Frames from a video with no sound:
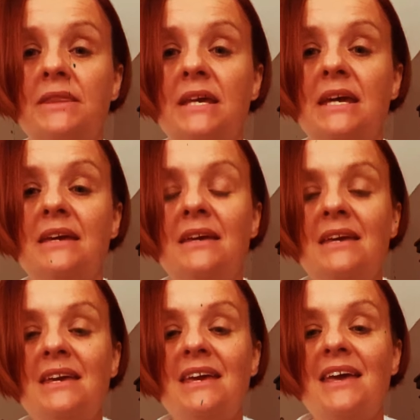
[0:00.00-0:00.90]
it
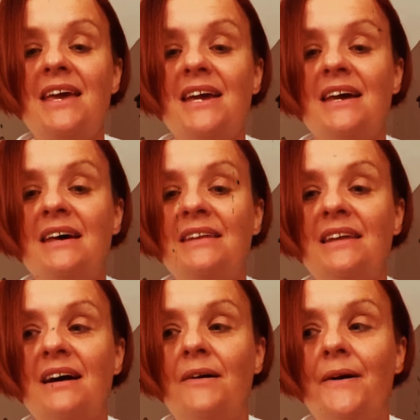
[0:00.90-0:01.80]
and
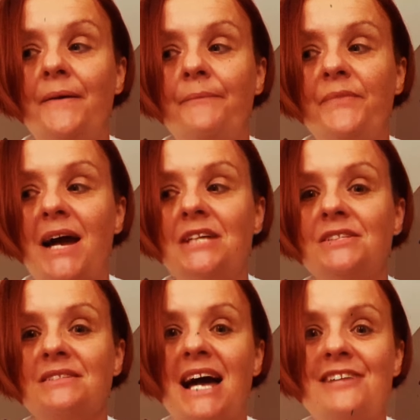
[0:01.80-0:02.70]
um, I
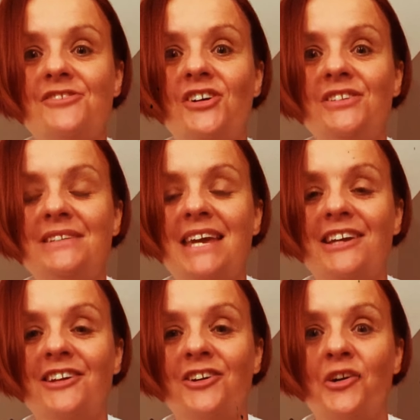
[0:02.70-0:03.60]
just got done
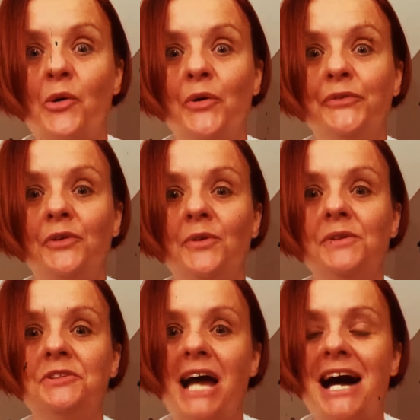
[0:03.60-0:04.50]
taking a cold,
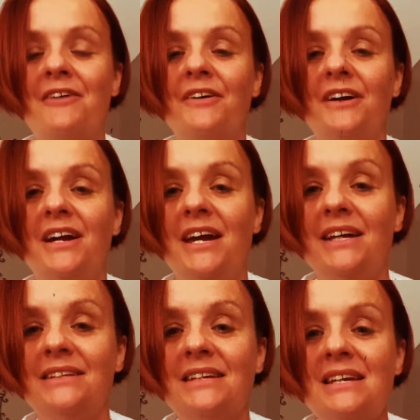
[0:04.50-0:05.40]
cold shower
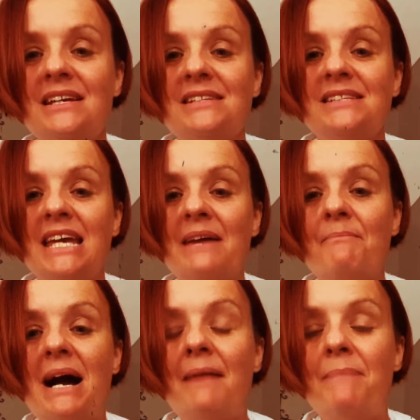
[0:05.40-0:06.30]
and to get
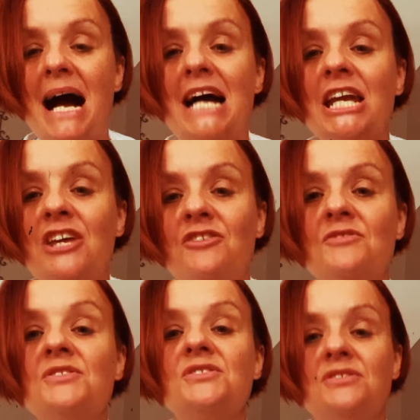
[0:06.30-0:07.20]
my body
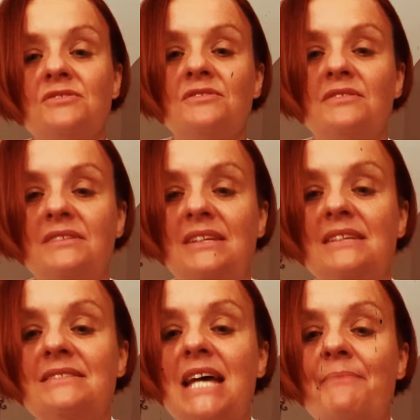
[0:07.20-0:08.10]
used to
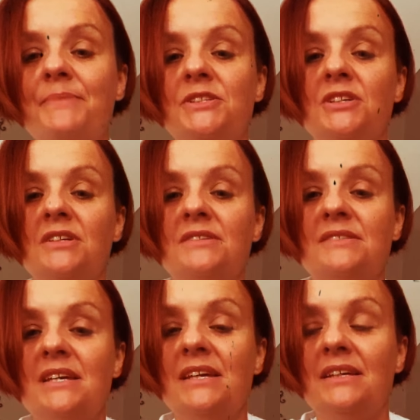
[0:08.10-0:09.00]
these
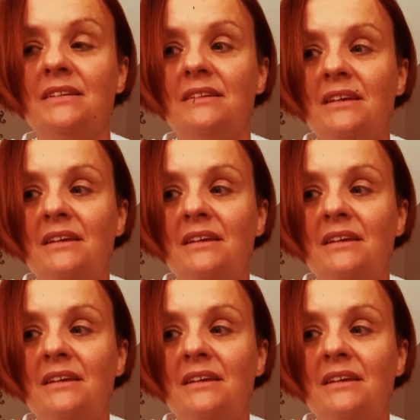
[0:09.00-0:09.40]
temperatures. And